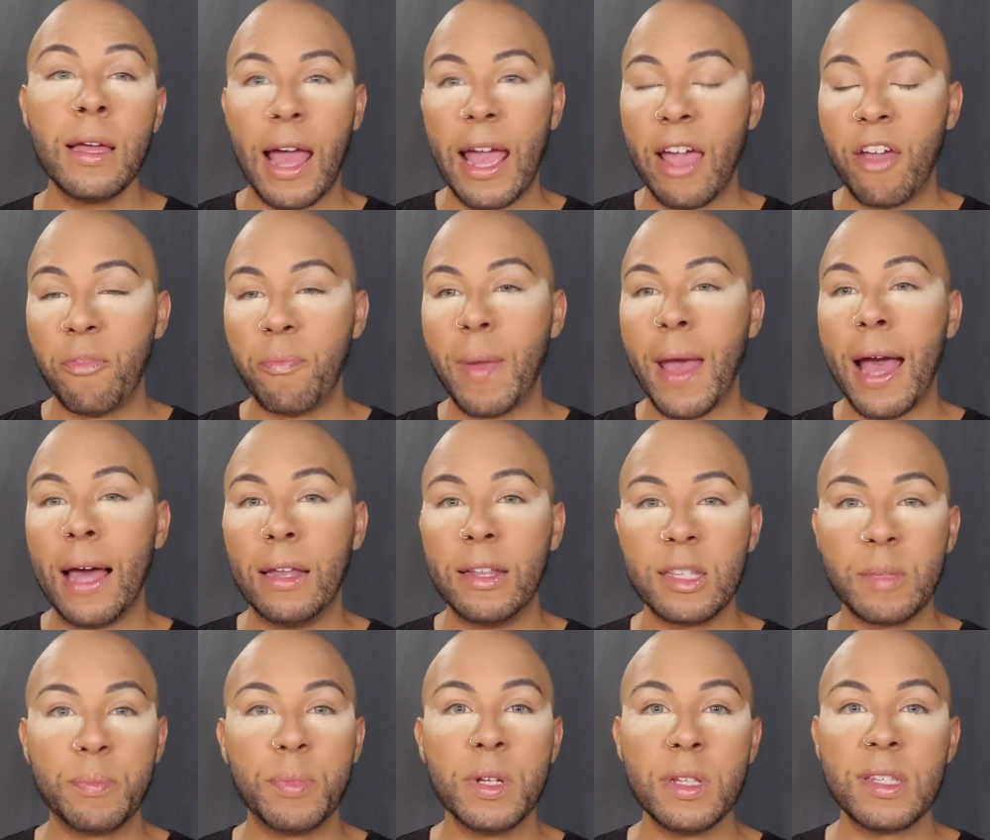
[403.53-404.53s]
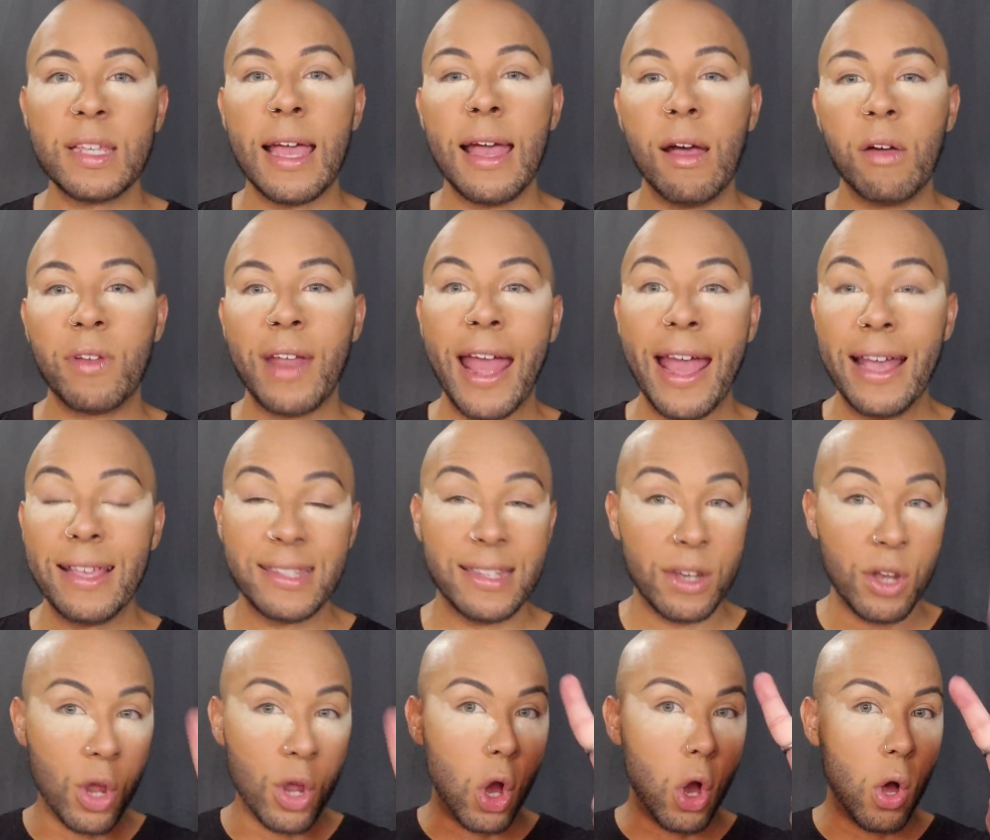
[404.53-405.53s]
I have palettes put down as
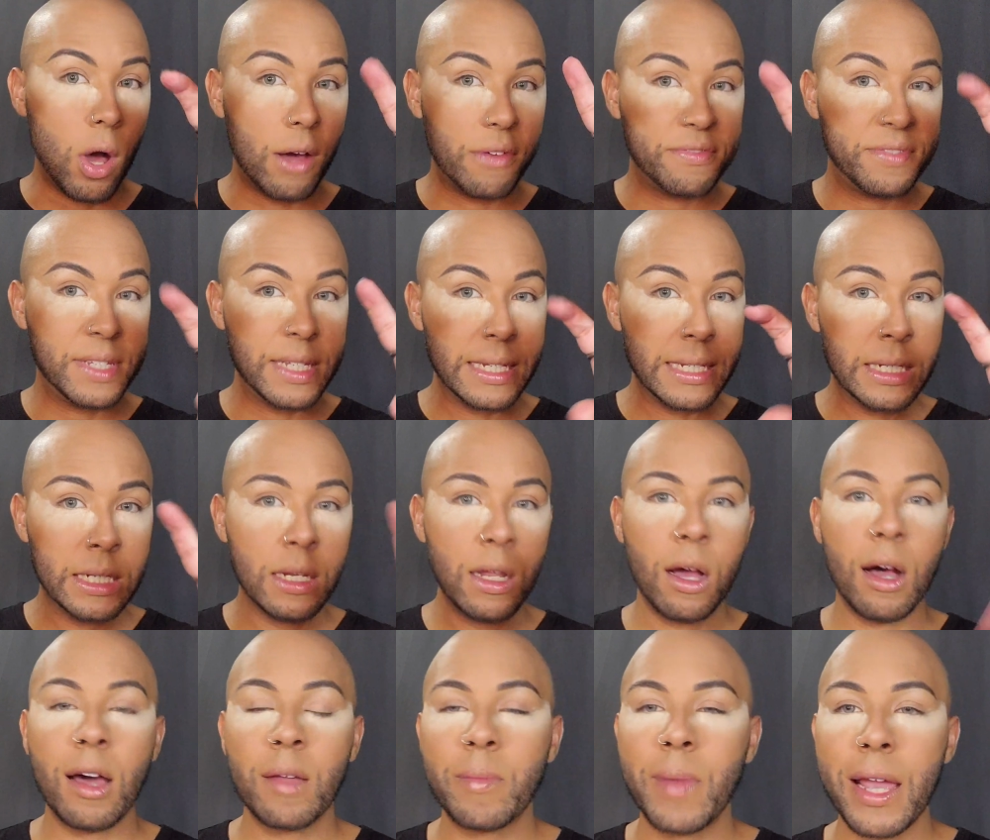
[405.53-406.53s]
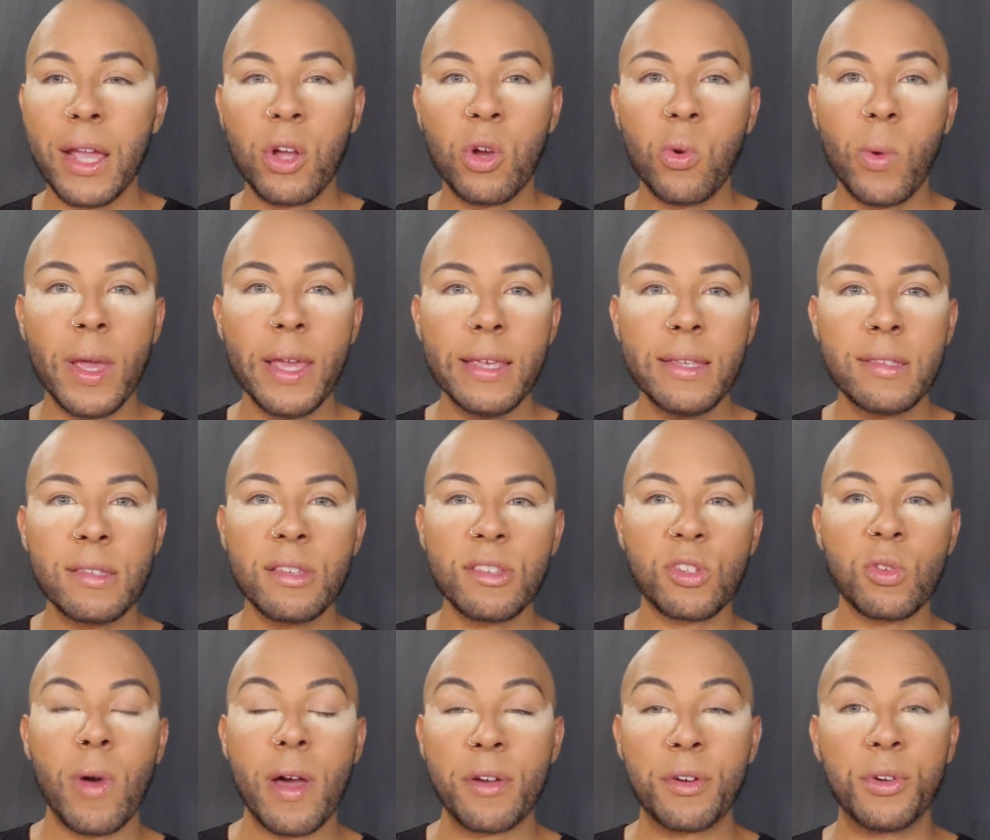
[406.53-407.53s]
an often on my quiz,
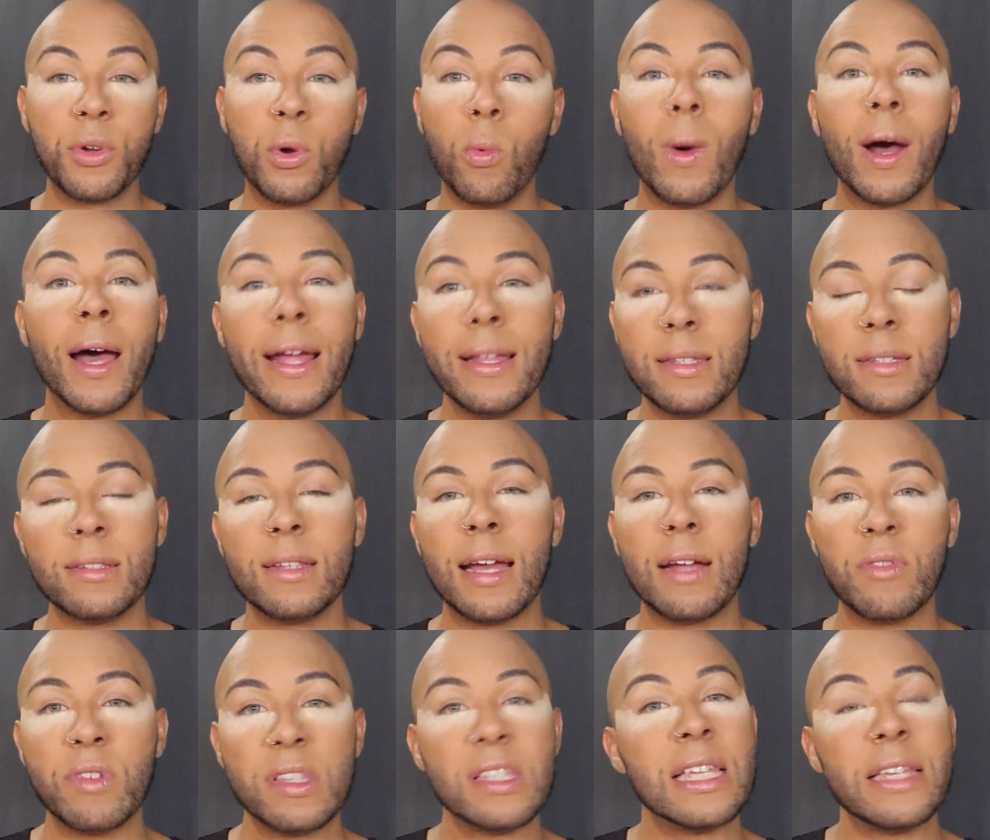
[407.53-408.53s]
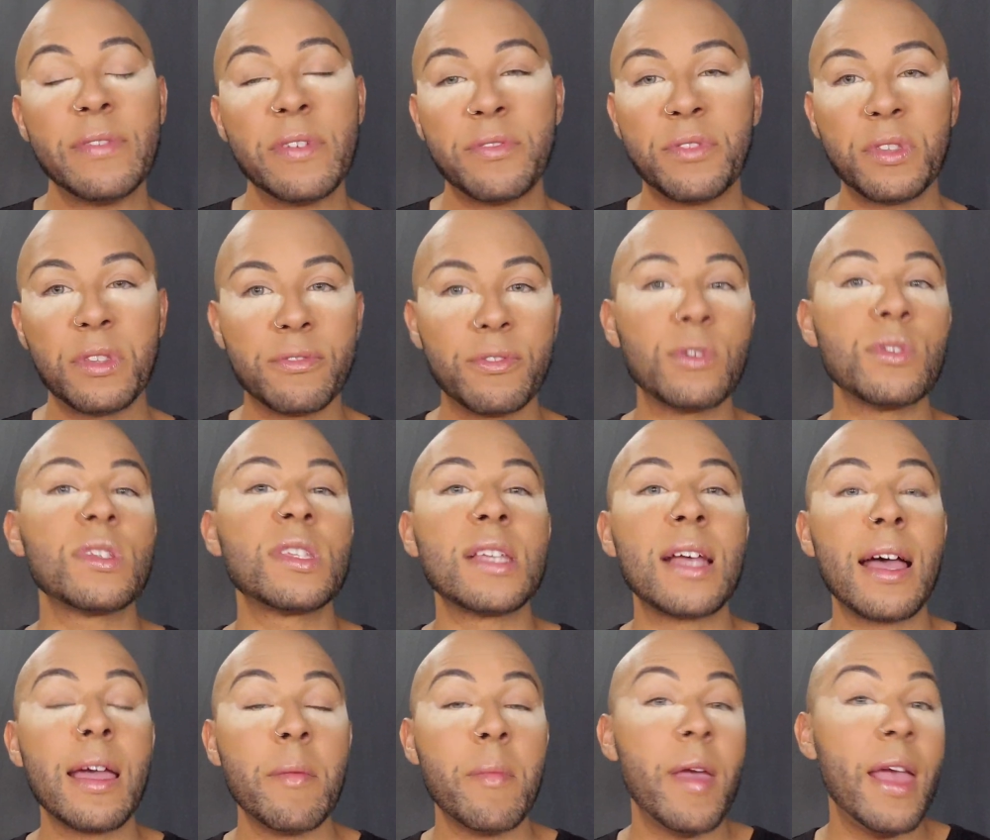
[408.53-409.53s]
so I don't know why I did not receive it for the first
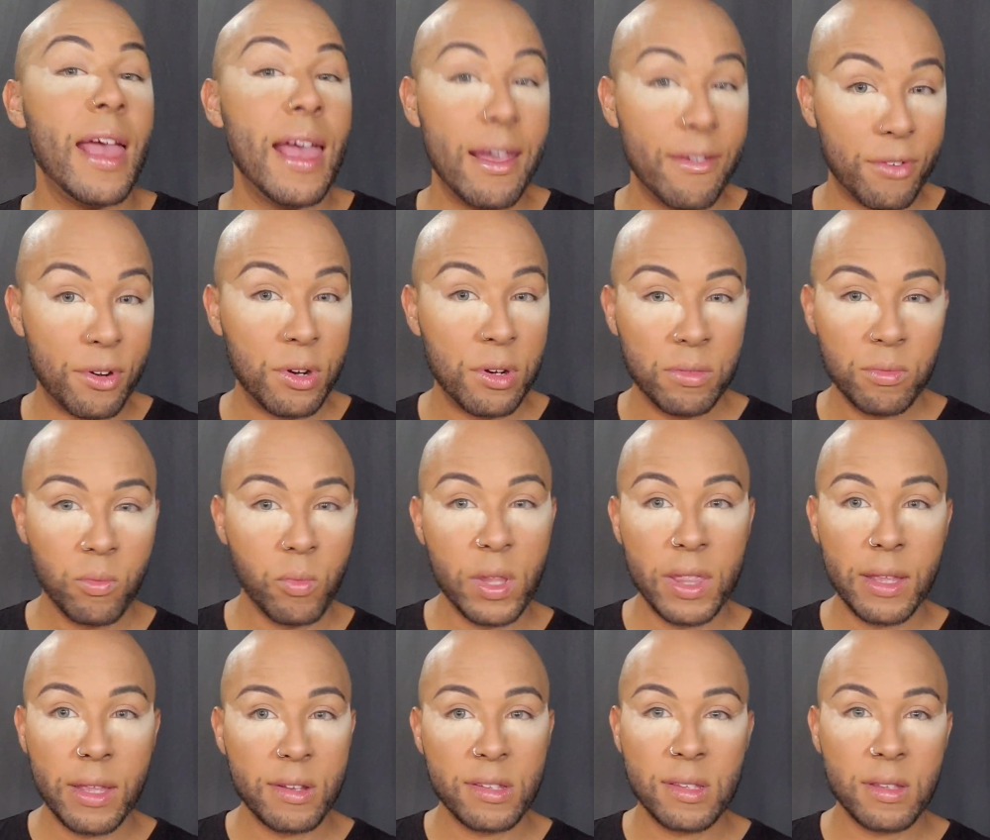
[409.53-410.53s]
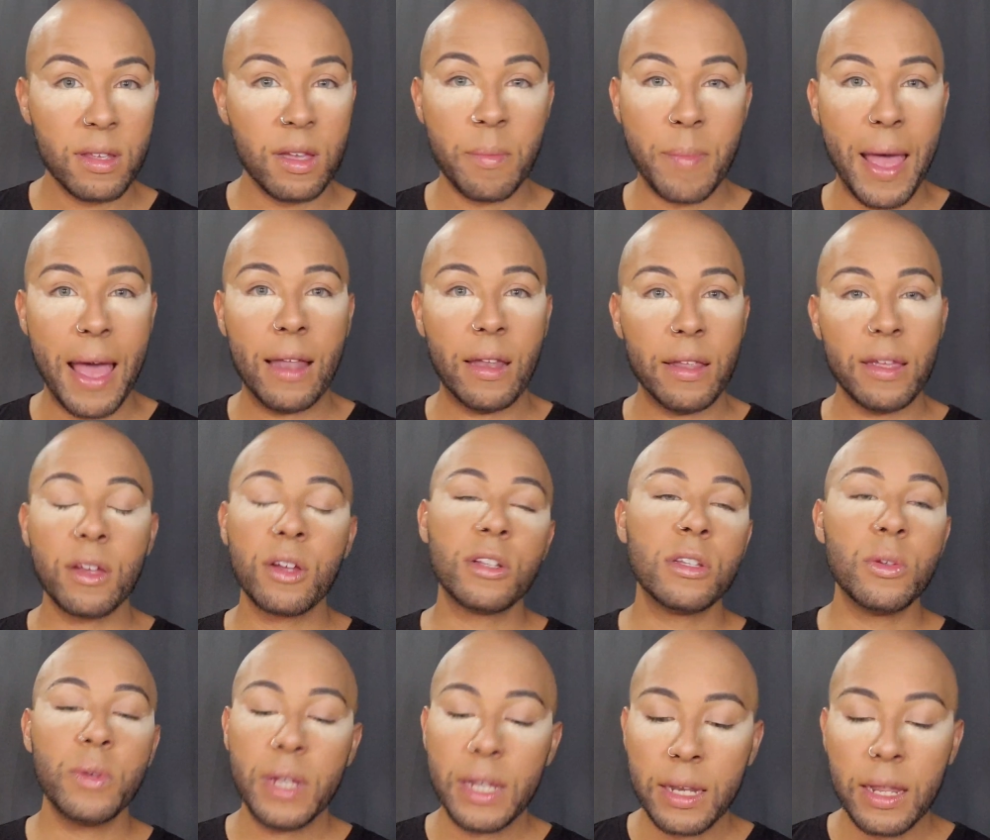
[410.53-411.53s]
time ever when there's a palette
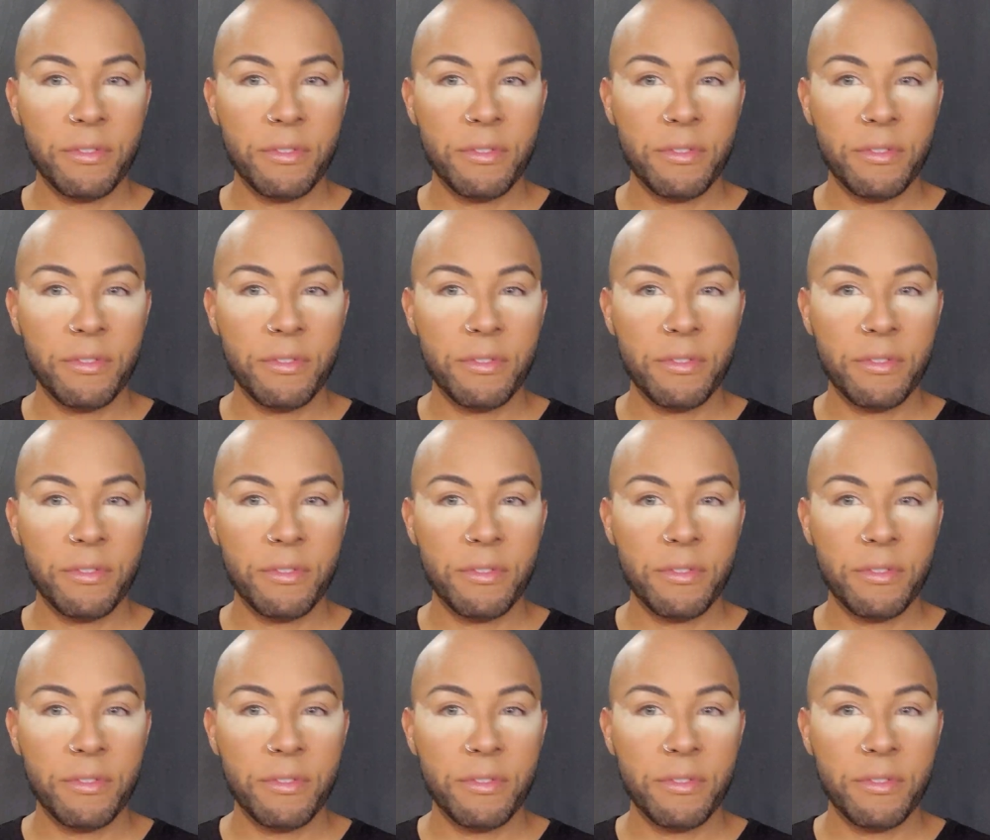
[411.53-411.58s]
included.